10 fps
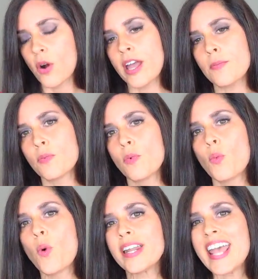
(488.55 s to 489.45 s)
hip
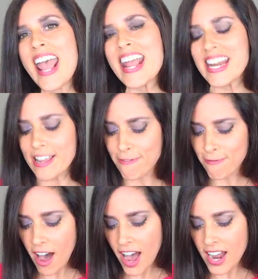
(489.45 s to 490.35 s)

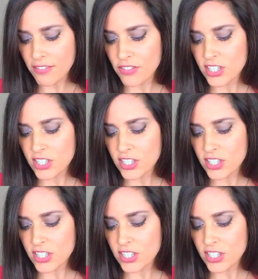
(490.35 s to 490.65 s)
185.